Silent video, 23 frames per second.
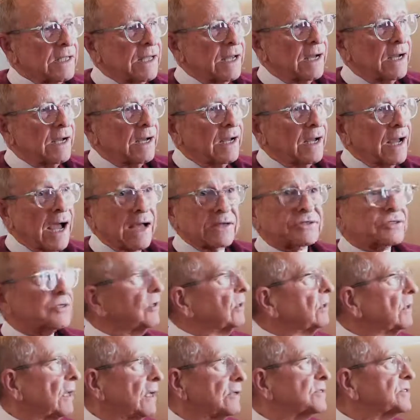Uh, I,
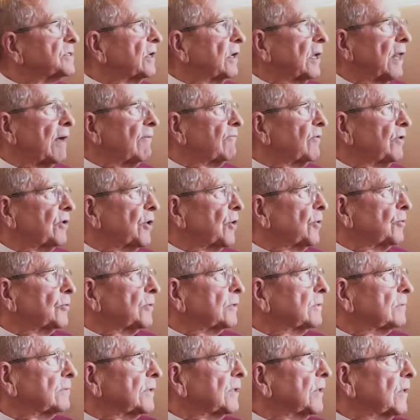still, I still have the note,
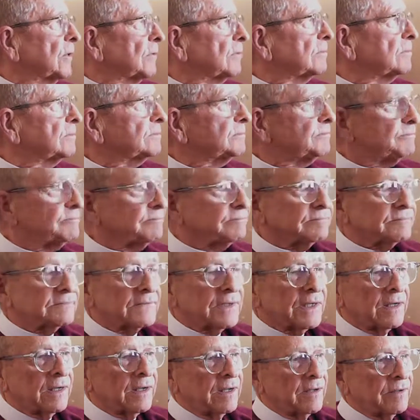you know,
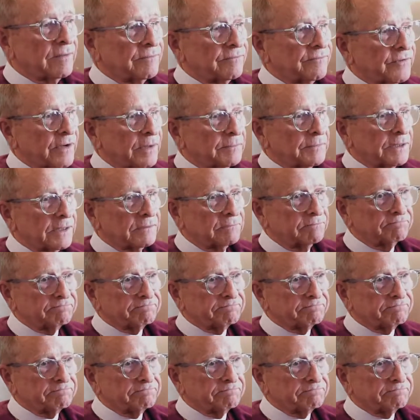uh, framed it.